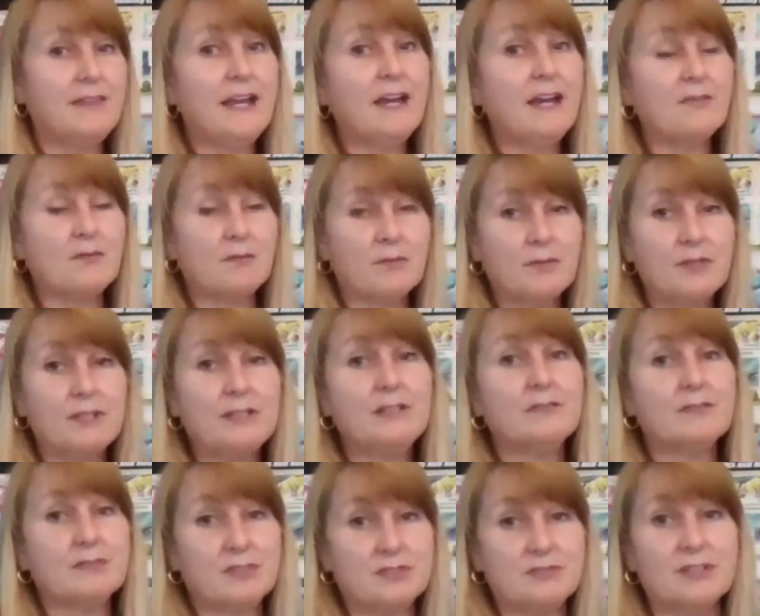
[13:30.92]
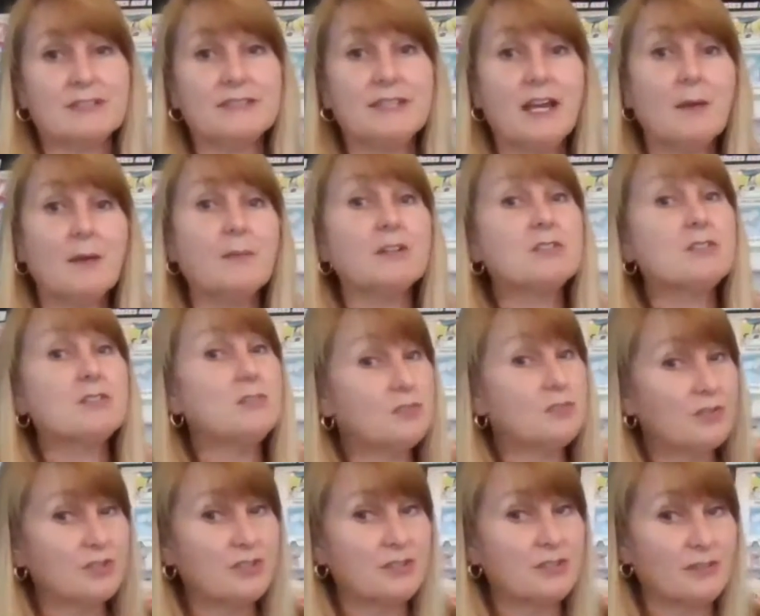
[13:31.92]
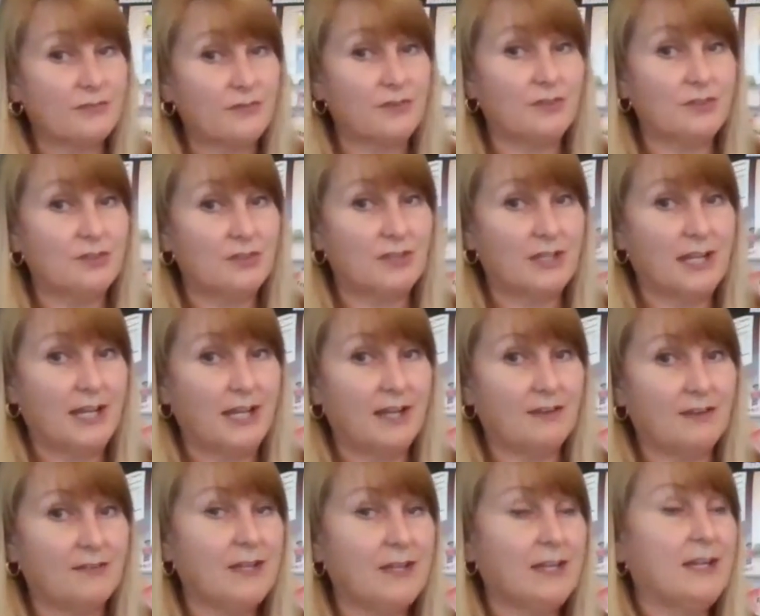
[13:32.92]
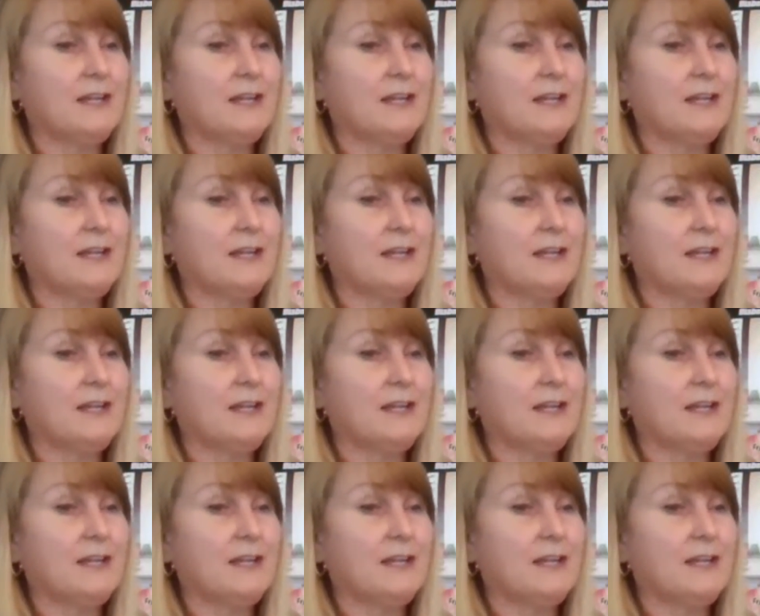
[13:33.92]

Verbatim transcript: that really restricts how much nutritious food you can have.